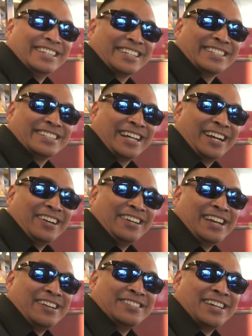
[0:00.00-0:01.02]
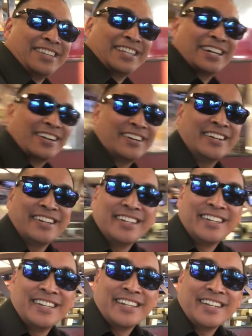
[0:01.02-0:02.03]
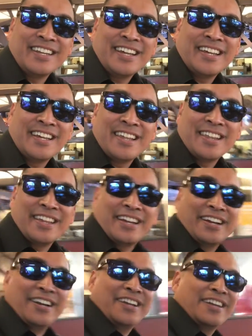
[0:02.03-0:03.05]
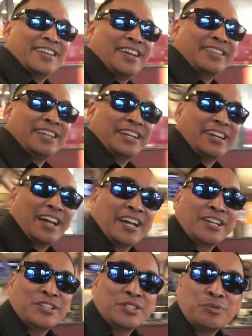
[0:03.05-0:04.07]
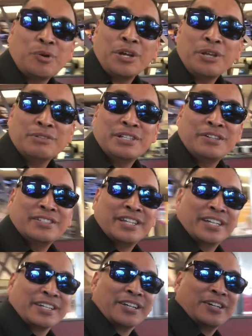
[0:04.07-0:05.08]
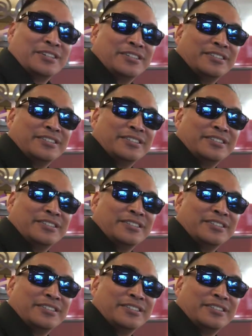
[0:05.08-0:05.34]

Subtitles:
Look, he's there, no, he's not there. Not there, not there. I could have sworn he was there a second ago.